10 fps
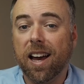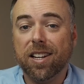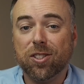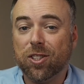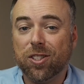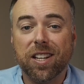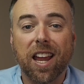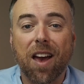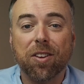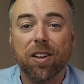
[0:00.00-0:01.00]
just didn't
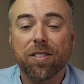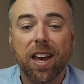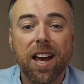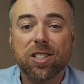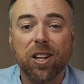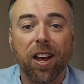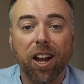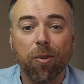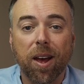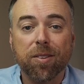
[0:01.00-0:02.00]
have enough cash lying
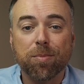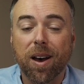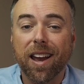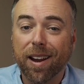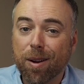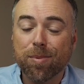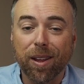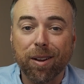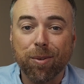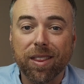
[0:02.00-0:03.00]
around to buy an
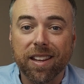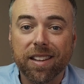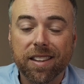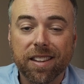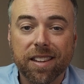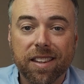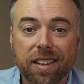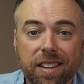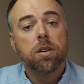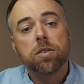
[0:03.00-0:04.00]
airplane with it.
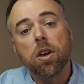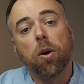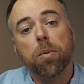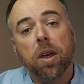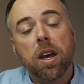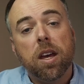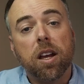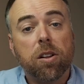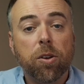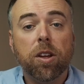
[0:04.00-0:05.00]
So,
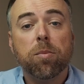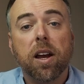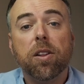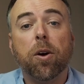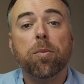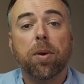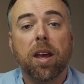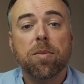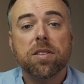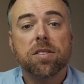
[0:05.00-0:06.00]
including my loan
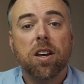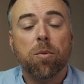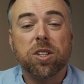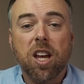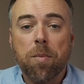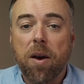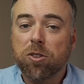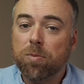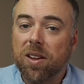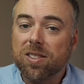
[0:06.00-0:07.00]
payments, which come out to
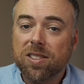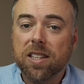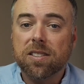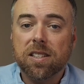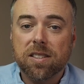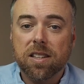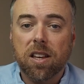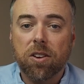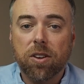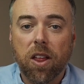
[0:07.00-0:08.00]
about
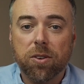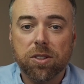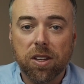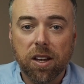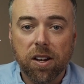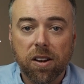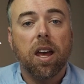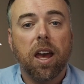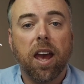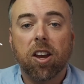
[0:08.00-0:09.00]
$6,600 a year,
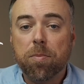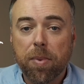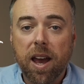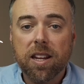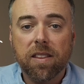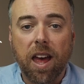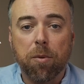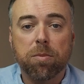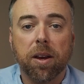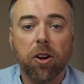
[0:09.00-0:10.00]
and combining that
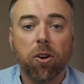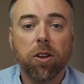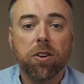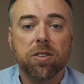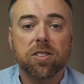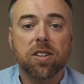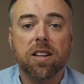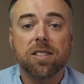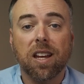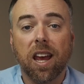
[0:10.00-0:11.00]
with my earlier
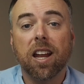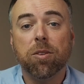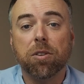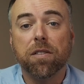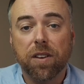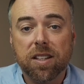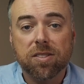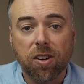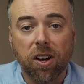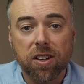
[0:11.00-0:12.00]
discussed annual fixed
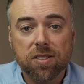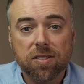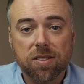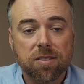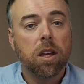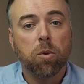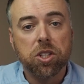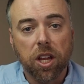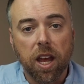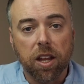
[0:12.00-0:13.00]
costs, which
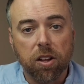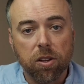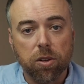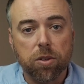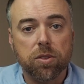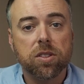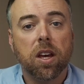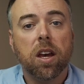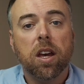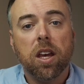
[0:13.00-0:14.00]
again includes
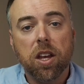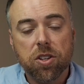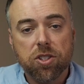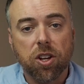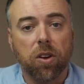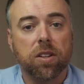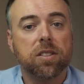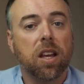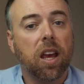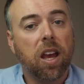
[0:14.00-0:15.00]
insurance,
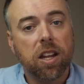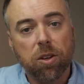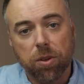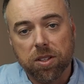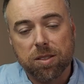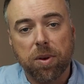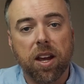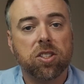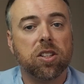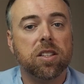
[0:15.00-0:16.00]
annual
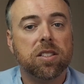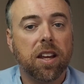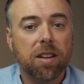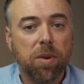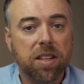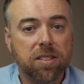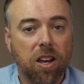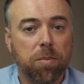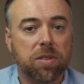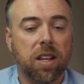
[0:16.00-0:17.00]
inspection, database
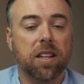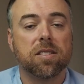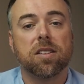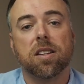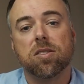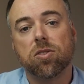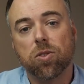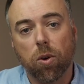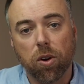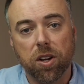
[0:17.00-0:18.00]
updates,
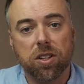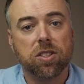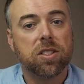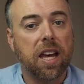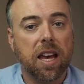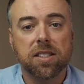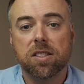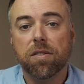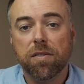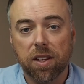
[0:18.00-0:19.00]
storage, taxes
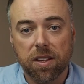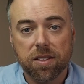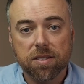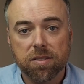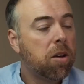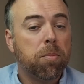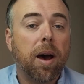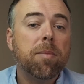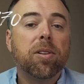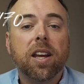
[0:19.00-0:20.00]
and fees, my
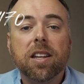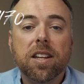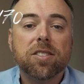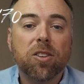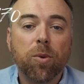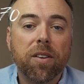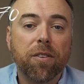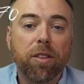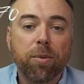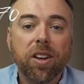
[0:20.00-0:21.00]
plane needs to rent for
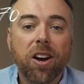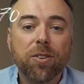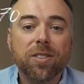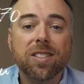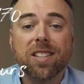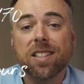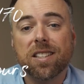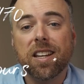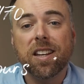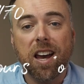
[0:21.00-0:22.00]

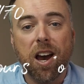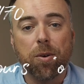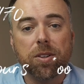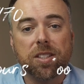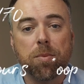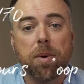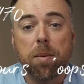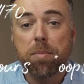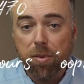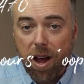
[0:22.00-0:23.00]
316 hours at my
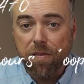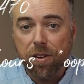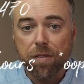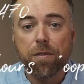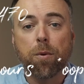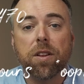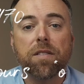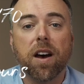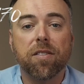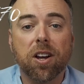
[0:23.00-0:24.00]
profit of
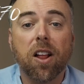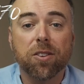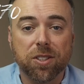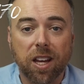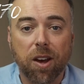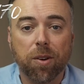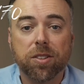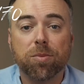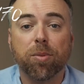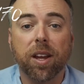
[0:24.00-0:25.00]
$45 an hour
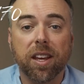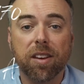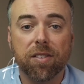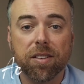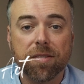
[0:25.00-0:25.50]
to break even.